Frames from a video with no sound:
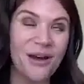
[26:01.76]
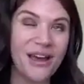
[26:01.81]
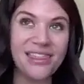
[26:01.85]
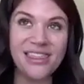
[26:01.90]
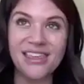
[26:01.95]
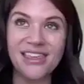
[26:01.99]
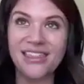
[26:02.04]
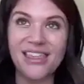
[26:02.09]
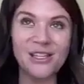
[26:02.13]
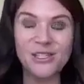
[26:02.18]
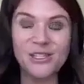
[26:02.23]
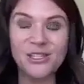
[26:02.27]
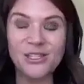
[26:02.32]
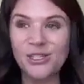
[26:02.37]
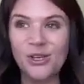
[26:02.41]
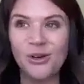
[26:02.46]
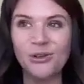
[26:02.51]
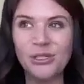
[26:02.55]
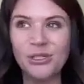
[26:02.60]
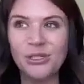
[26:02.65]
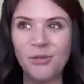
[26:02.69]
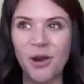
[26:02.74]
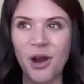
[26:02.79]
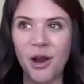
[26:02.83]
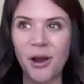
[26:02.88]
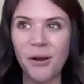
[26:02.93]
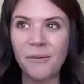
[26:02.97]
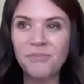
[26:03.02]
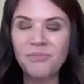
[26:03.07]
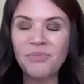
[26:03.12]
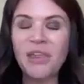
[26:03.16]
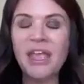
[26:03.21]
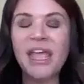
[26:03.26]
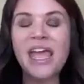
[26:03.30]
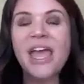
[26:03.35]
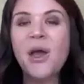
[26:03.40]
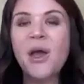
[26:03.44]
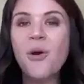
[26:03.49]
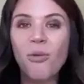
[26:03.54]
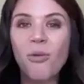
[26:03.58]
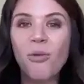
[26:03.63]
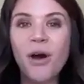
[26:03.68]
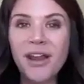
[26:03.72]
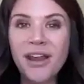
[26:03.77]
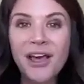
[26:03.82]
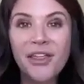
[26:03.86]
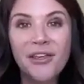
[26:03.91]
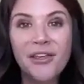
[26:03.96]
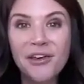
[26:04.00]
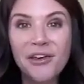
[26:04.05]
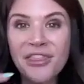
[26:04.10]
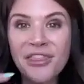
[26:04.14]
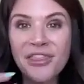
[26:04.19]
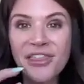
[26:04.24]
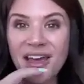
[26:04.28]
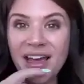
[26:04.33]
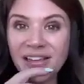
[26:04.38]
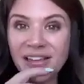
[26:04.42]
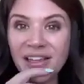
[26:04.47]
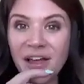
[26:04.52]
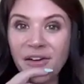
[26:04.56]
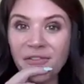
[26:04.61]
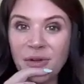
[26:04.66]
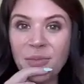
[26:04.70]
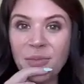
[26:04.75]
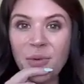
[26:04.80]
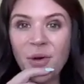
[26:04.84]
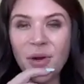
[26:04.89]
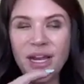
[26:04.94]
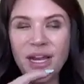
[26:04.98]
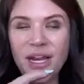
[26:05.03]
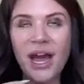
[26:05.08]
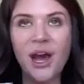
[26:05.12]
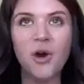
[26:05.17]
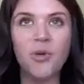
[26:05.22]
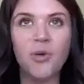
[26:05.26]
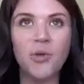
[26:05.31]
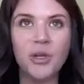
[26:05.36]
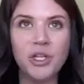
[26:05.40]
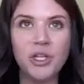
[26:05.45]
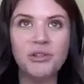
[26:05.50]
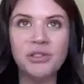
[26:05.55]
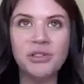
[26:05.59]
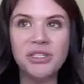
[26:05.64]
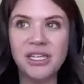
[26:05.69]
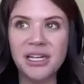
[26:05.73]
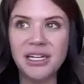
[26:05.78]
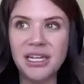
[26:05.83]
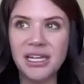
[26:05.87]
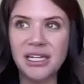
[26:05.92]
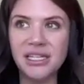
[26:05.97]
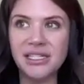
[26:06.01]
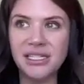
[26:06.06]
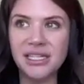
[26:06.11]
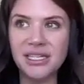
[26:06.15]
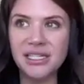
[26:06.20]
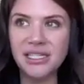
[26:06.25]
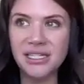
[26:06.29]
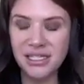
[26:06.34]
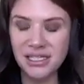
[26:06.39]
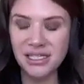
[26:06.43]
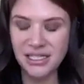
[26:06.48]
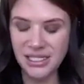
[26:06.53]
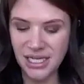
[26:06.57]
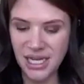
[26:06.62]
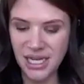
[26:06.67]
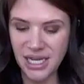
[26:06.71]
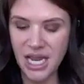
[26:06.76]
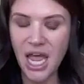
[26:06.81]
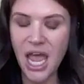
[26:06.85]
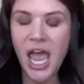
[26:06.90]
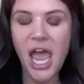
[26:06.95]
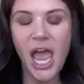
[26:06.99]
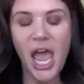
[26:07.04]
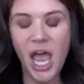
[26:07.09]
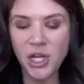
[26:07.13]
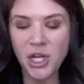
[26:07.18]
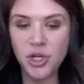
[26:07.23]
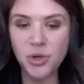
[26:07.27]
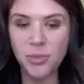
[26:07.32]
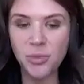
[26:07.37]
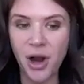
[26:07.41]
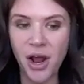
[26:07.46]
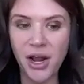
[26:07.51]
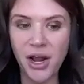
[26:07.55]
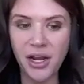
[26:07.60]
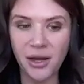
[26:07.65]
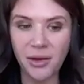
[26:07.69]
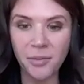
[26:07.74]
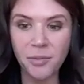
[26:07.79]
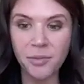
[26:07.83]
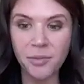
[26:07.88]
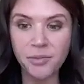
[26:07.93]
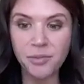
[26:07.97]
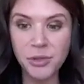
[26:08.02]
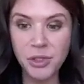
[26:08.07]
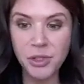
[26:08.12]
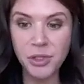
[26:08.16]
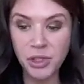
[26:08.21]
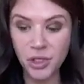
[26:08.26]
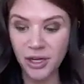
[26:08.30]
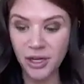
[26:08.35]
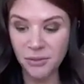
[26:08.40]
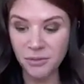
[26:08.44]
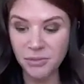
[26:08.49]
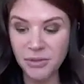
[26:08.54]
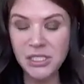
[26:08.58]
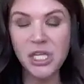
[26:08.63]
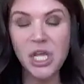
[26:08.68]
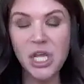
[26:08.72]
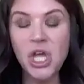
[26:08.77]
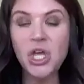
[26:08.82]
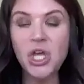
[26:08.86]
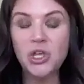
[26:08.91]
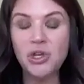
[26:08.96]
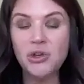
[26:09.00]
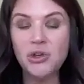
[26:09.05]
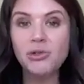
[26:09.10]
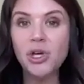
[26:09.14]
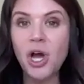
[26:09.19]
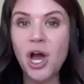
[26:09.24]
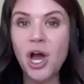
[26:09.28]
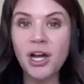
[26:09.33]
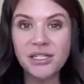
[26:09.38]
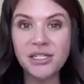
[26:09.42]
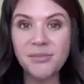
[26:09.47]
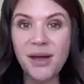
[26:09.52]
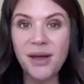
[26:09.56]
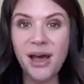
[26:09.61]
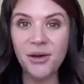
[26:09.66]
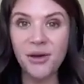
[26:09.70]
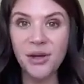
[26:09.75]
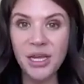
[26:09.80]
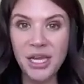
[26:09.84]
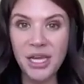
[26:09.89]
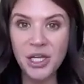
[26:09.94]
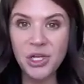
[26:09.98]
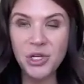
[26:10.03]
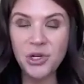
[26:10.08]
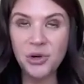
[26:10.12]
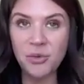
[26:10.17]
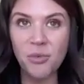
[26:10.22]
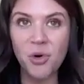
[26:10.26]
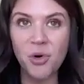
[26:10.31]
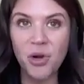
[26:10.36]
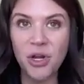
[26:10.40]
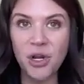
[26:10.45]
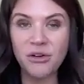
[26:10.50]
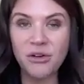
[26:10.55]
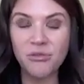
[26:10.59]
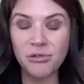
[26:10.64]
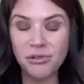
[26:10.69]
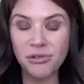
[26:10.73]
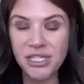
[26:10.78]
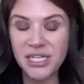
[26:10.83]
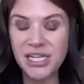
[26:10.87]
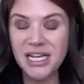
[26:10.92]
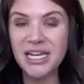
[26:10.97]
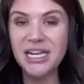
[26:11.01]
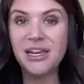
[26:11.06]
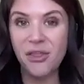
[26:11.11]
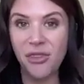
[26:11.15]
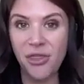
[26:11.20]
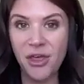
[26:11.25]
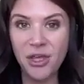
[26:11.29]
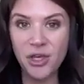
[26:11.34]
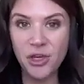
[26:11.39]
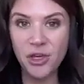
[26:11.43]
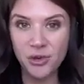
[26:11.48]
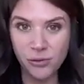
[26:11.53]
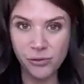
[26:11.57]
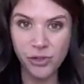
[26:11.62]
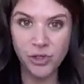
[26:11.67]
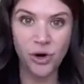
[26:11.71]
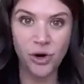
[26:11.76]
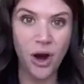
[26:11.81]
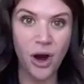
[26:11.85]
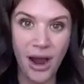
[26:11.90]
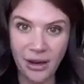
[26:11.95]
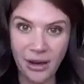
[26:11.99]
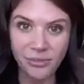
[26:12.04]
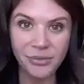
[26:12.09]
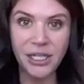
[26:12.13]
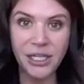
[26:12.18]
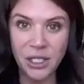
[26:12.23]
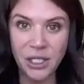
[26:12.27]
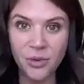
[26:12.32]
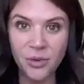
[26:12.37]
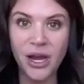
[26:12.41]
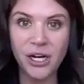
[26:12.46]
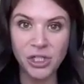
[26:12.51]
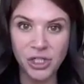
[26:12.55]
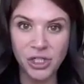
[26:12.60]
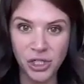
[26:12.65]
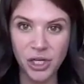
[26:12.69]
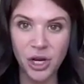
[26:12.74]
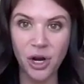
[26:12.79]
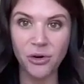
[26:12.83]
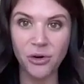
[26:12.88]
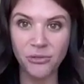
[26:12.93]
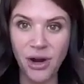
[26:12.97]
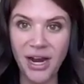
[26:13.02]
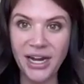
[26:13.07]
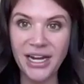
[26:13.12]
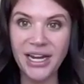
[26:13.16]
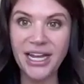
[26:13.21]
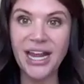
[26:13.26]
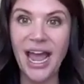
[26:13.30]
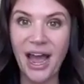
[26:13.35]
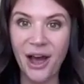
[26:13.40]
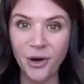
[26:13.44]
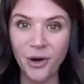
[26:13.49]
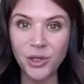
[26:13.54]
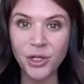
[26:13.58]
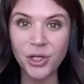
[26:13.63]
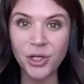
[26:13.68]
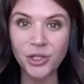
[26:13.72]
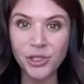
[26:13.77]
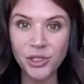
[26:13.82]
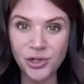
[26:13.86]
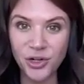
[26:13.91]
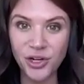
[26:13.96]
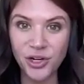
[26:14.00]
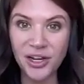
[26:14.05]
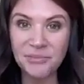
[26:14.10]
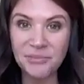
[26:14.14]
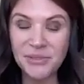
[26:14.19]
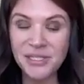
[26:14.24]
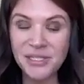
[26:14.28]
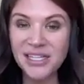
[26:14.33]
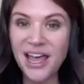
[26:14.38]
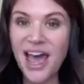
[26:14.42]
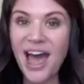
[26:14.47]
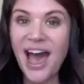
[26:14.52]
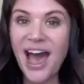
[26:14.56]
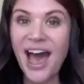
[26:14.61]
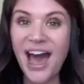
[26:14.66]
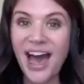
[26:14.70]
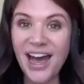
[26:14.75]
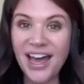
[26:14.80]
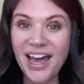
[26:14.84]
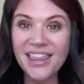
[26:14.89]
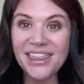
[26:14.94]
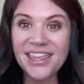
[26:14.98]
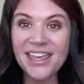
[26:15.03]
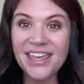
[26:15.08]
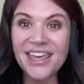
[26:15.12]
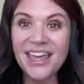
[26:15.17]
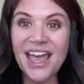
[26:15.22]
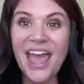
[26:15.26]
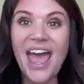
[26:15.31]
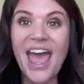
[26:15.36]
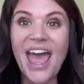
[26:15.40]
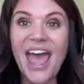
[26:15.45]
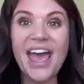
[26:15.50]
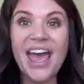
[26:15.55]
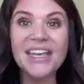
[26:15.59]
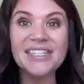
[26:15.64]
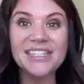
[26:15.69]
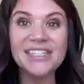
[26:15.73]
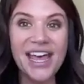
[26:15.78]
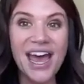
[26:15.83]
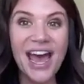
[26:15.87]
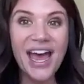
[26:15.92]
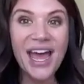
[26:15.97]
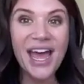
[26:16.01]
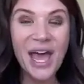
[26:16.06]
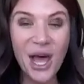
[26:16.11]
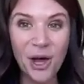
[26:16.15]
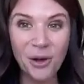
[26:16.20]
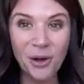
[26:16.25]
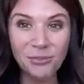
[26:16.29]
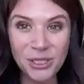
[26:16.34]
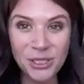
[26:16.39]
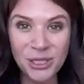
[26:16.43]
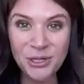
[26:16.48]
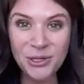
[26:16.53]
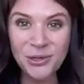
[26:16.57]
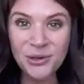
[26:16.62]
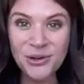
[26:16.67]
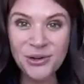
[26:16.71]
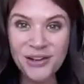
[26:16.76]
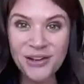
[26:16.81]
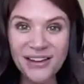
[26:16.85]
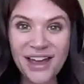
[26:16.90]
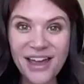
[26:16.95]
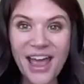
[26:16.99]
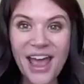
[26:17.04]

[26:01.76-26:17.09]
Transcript: I think that's so smart. One other thing I'd love to point out when you said consistency and you brought up scripts, you talked about in your morning routine that you scribe, like you actually are writing out your scripts. I think, has that helped you